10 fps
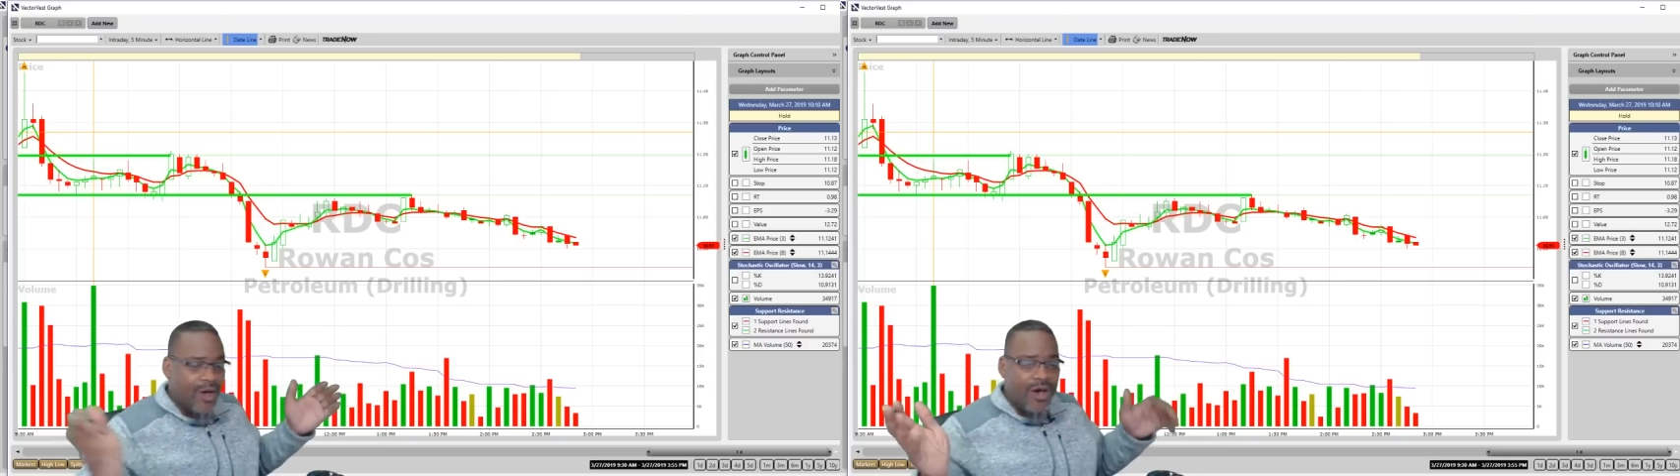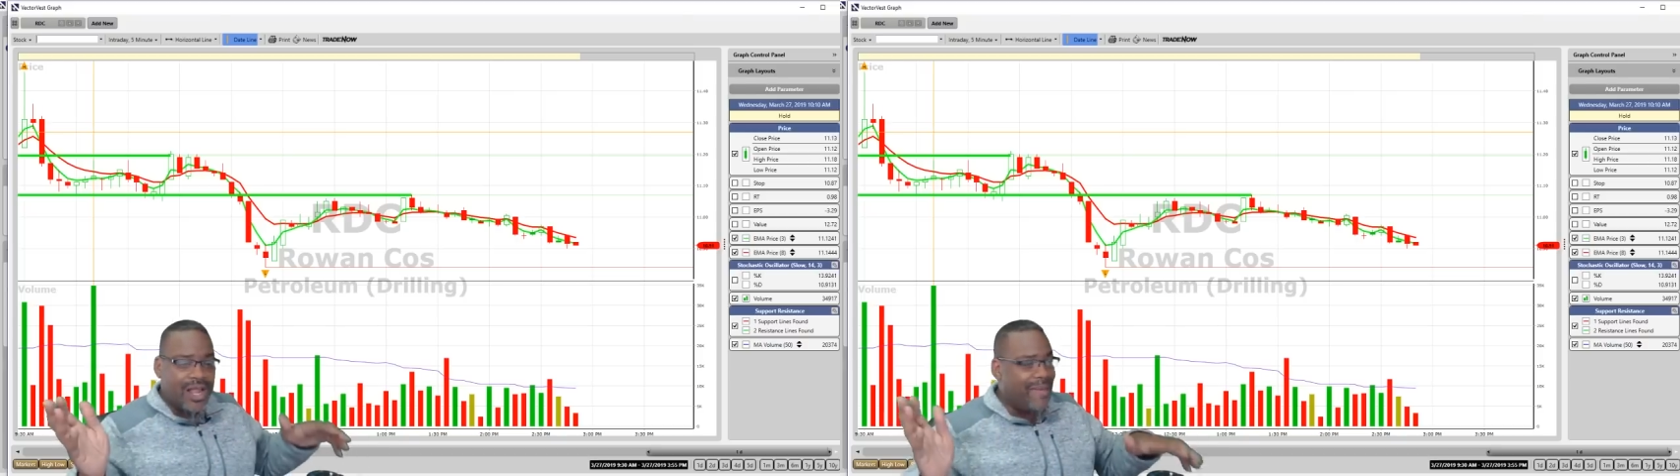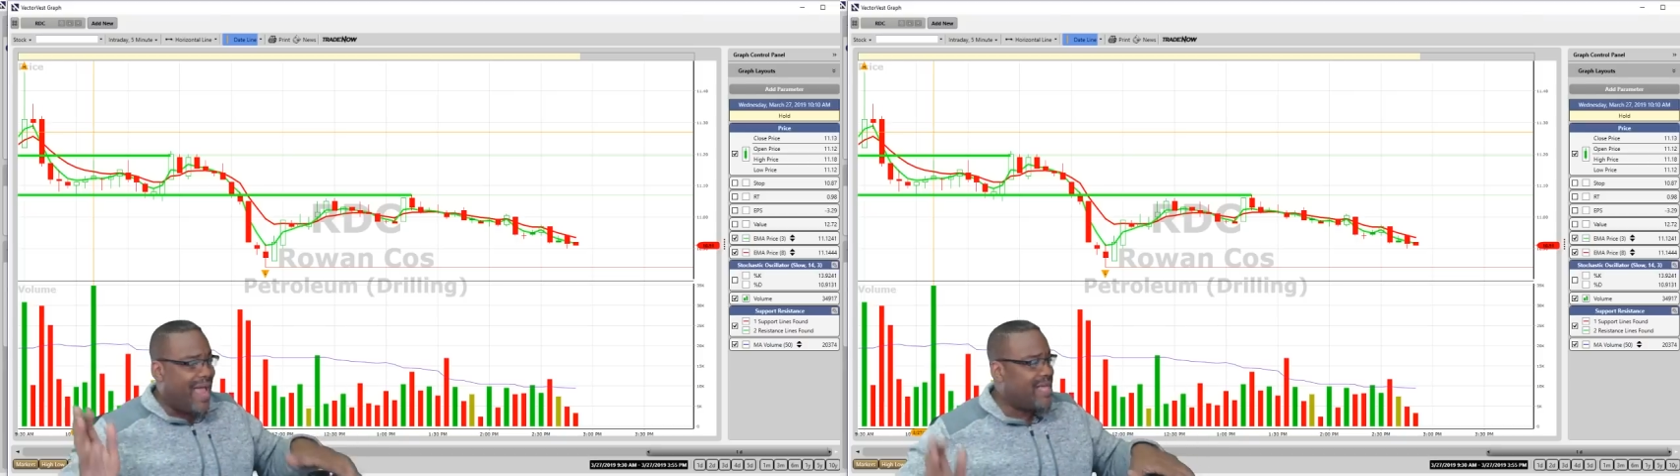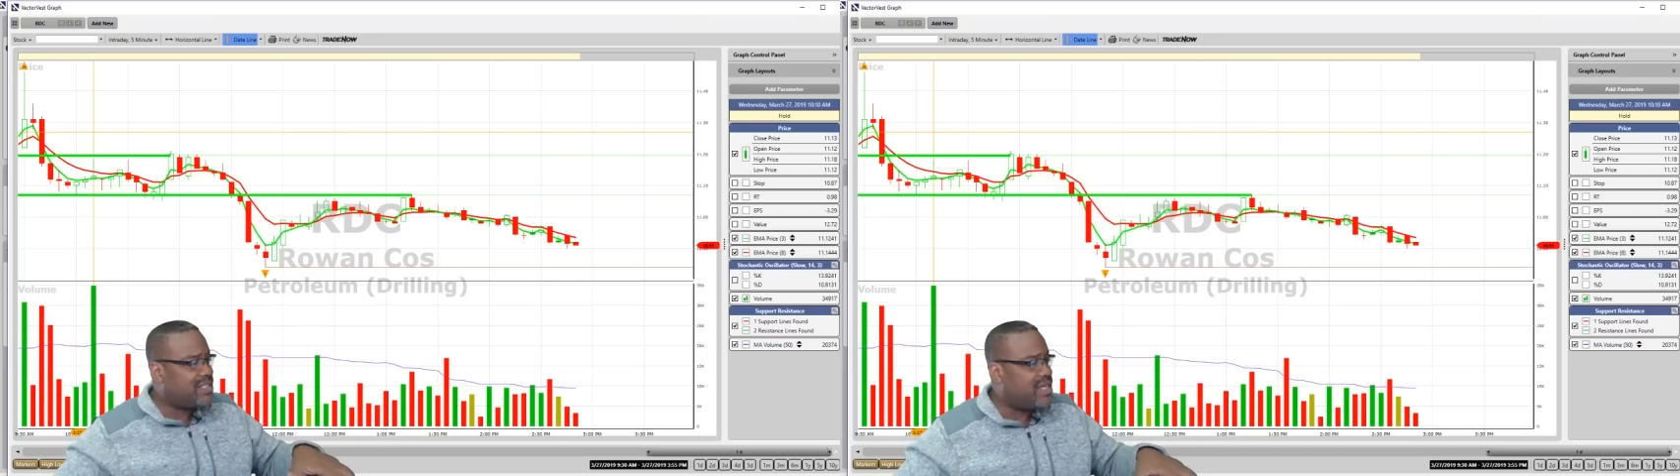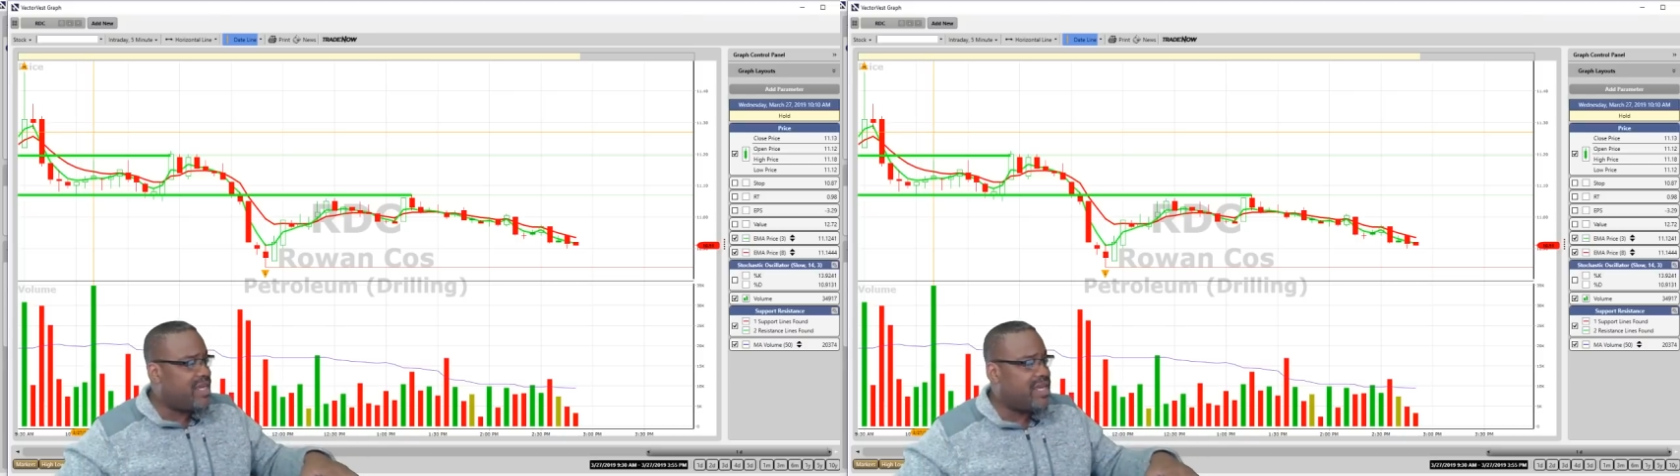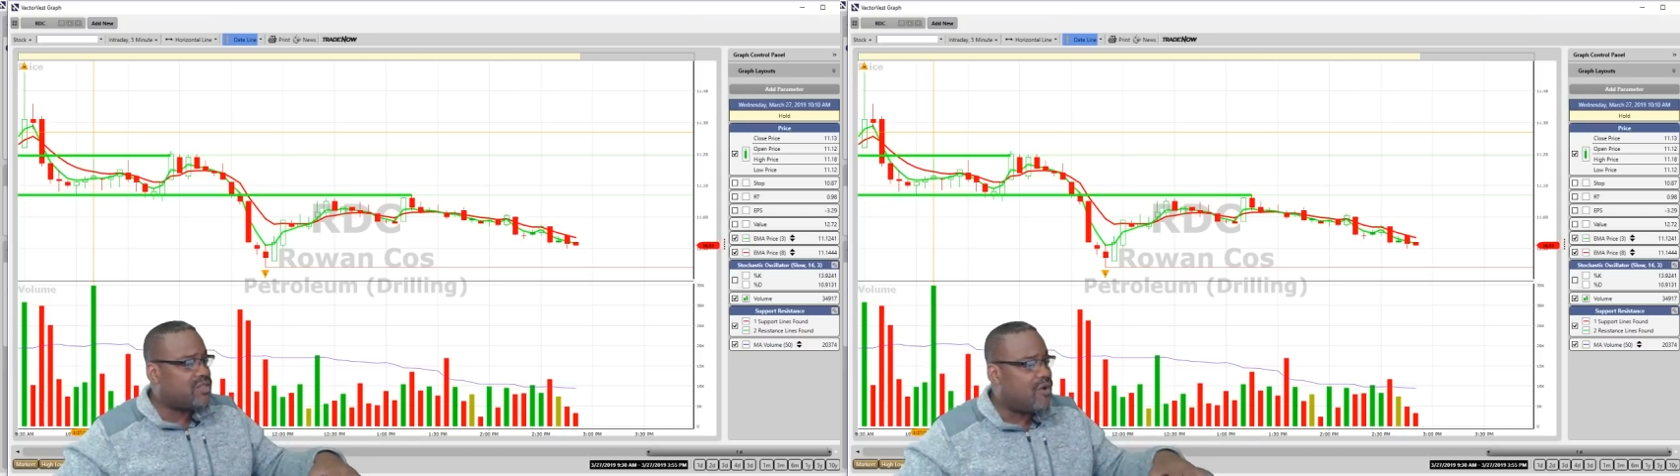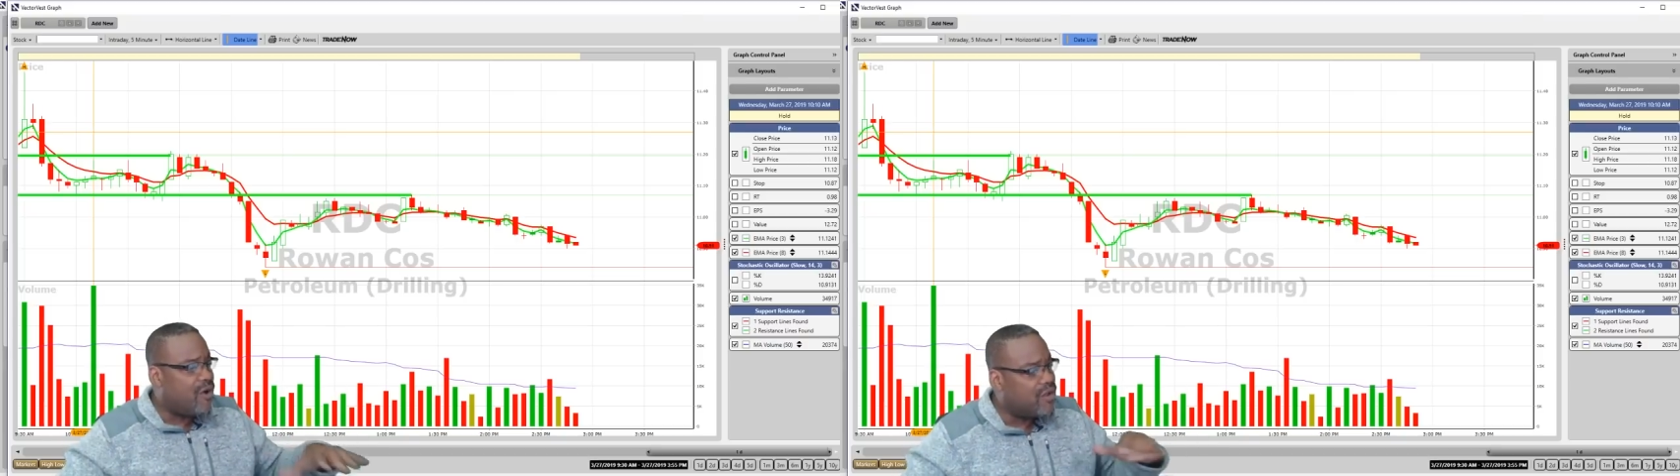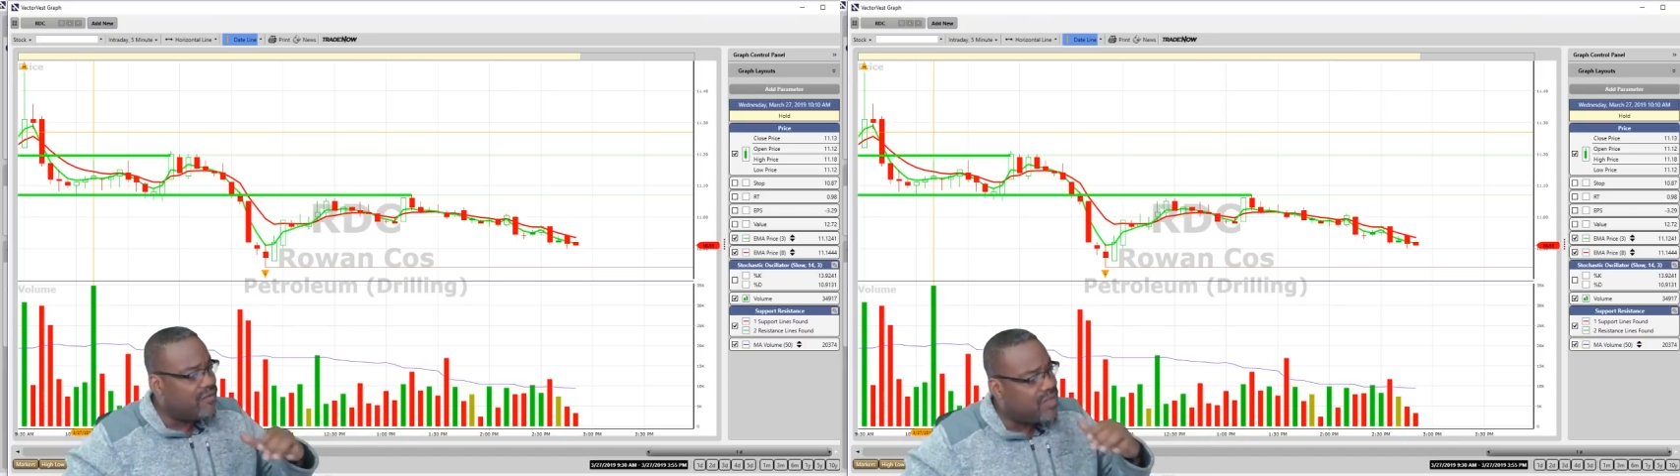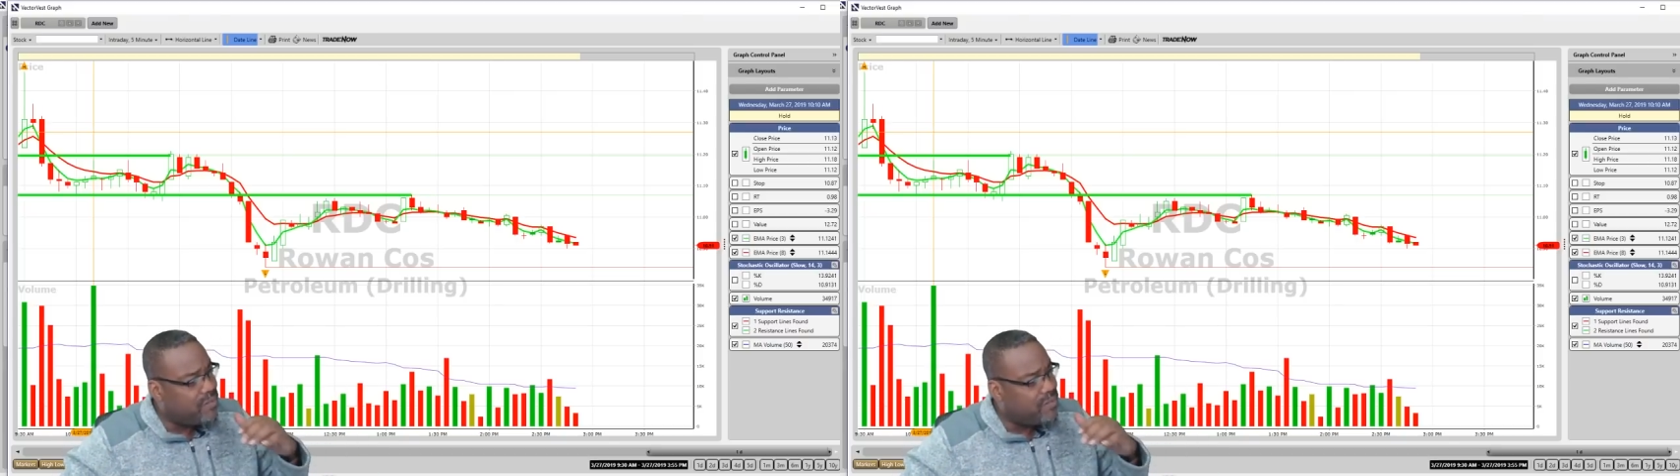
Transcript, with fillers: all I'm asking is all of